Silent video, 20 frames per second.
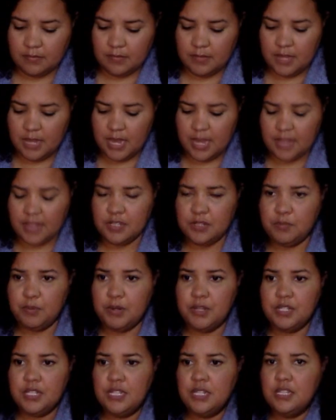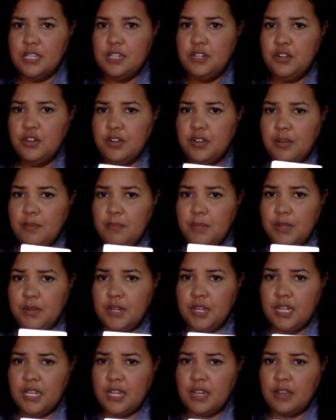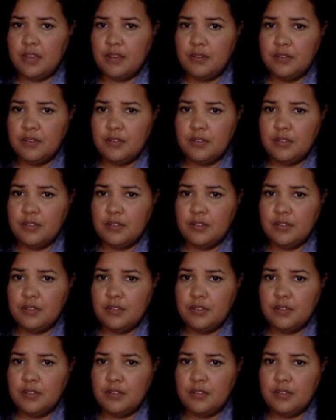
Yeah, this person's in your community.